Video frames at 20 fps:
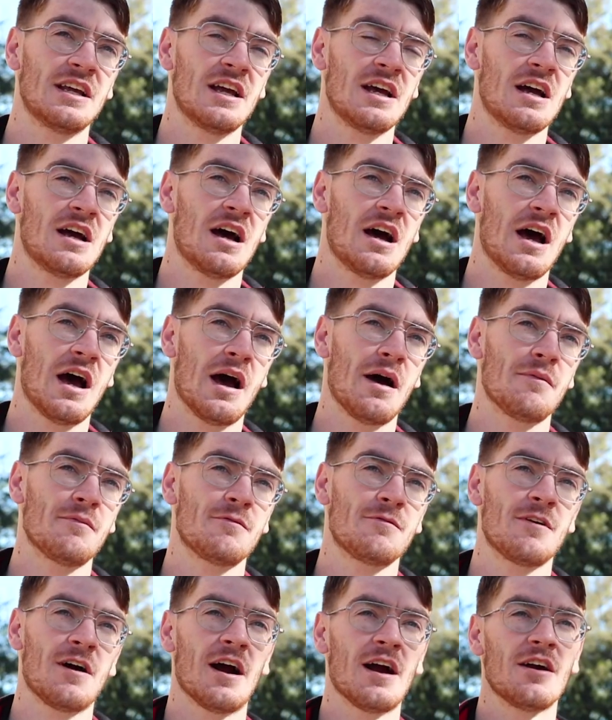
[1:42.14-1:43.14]

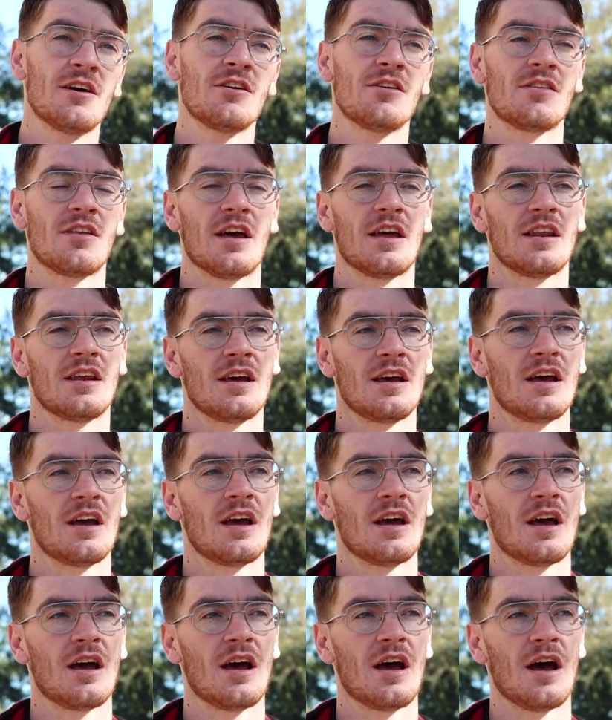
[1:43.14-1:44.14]
and fire that
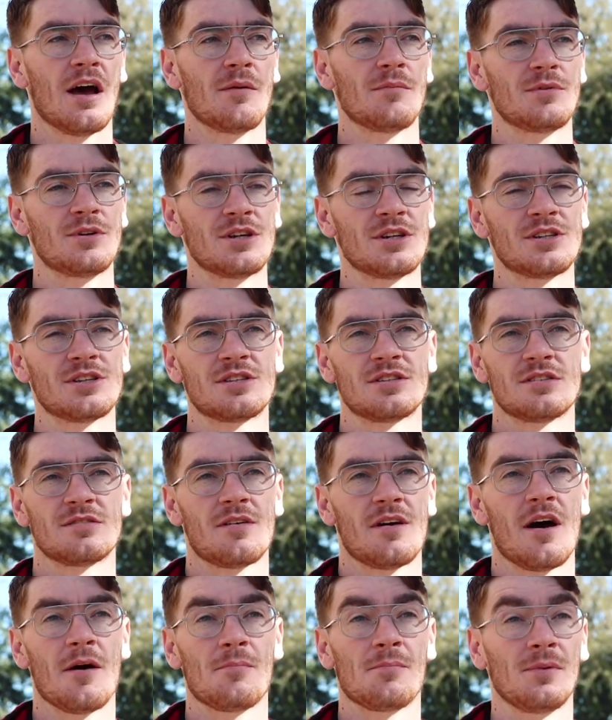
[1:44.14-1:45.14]
just
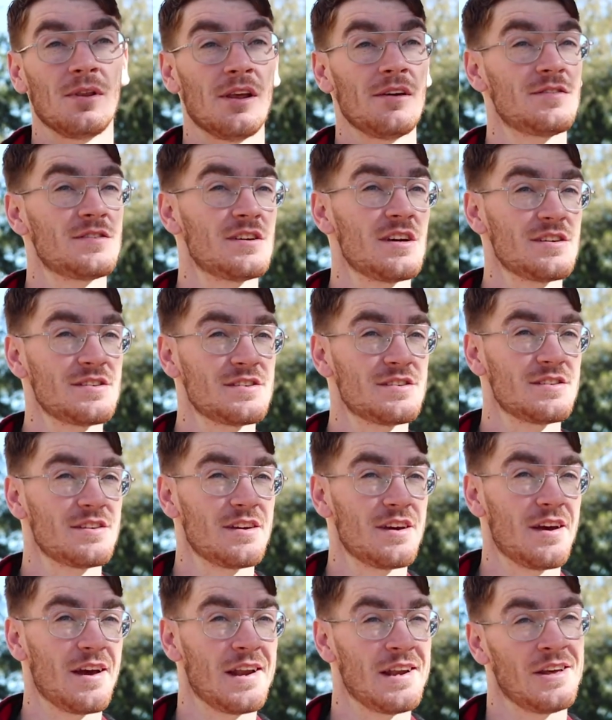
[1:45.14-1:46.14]
uplifts us,
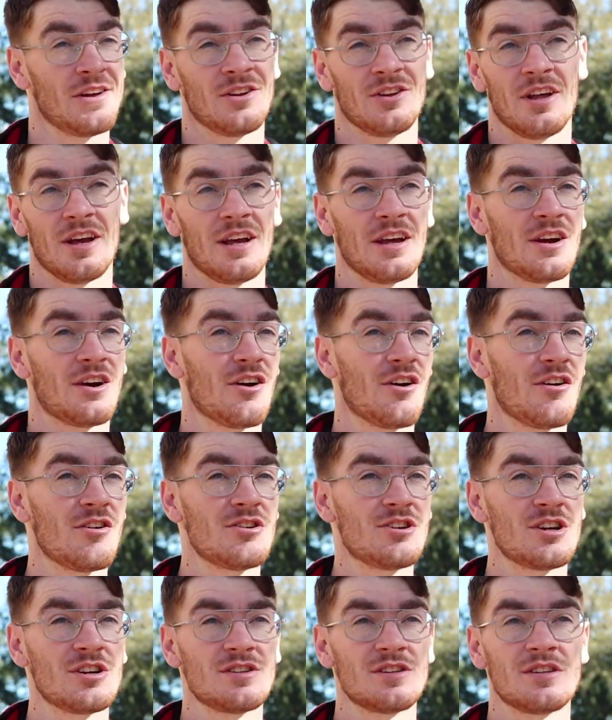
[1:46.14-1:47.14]
and he'll like
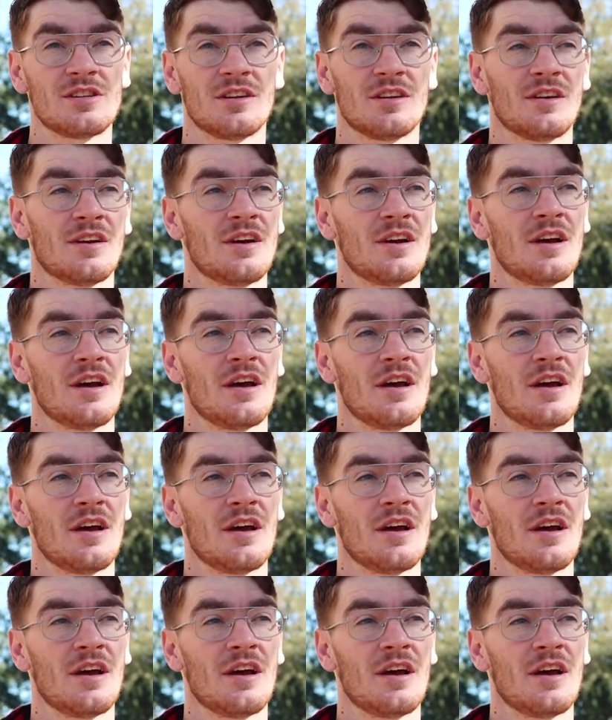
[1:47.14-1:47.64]
encourage us, and